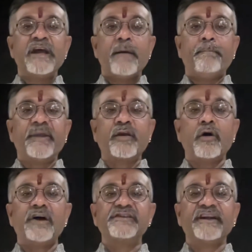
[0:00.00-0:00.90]

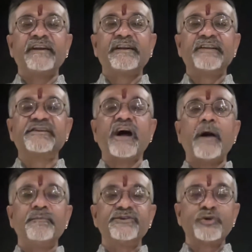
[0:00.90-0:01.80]
because it
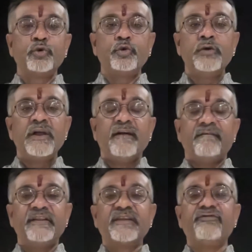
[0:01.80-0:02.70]
disarms you
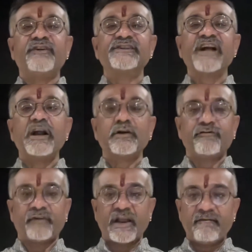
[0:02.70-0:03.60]
with the facade
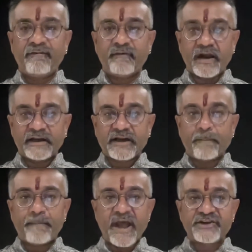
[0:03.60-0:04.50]
of love and
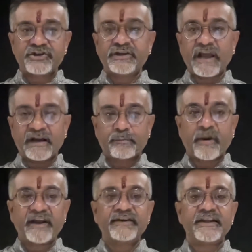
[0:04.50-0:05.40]
compassion and
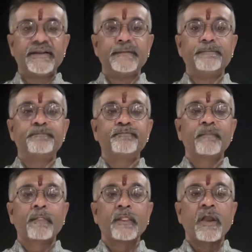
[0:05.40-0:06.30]
piety.
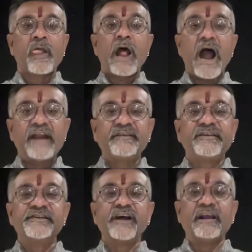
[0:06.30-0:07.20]
And
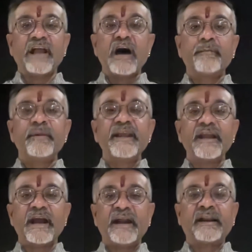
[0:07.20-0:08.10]
this
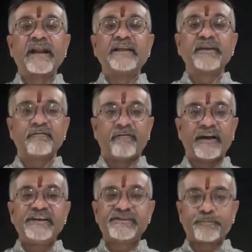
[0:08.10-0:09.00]
alarming and rather
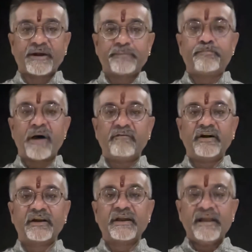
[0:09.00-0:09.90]
widespread
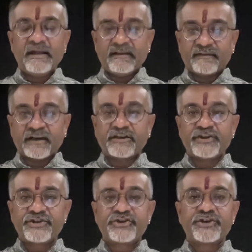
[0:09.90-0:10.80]
power that
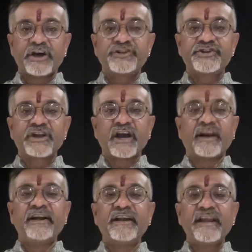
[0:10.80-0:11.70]
the church
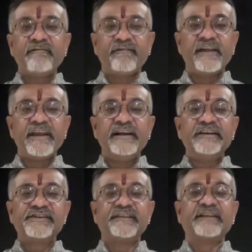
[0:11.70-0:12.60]
currently
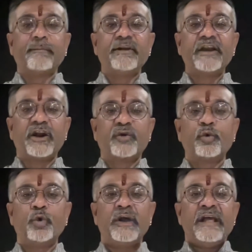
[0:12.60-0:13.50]
wields in Tamil
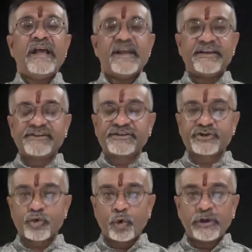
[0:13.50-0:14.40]
Nadu is
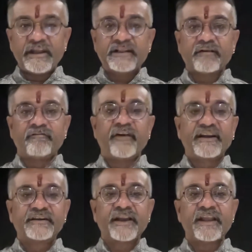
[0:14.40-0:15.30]
truly the
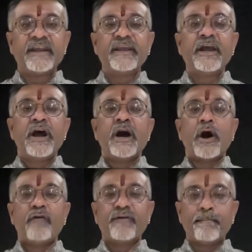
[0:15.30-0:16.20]
victory
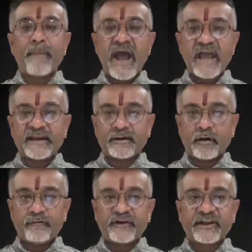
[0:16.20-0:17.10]
of a man,
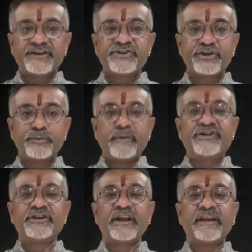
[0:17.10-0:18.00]
of a Christian
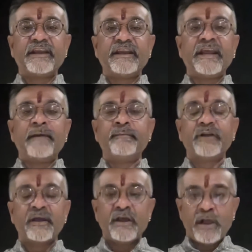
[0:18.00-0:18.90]
missionary named
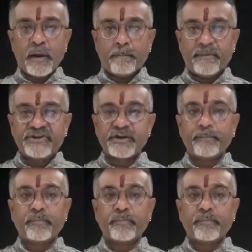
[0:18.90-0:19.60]
Bishop